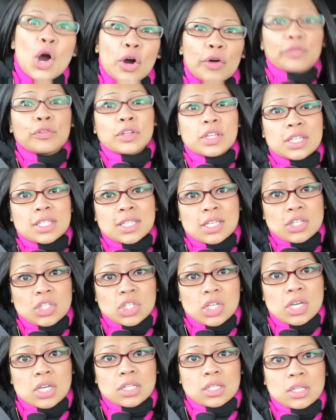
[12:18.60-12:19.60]
Hopefully
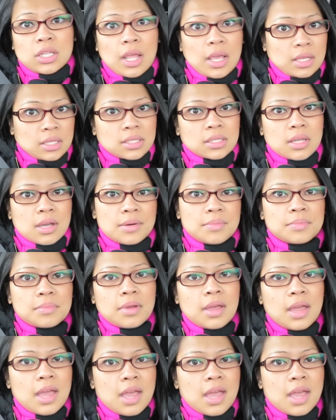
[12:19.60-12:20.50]
Sunshine likes them.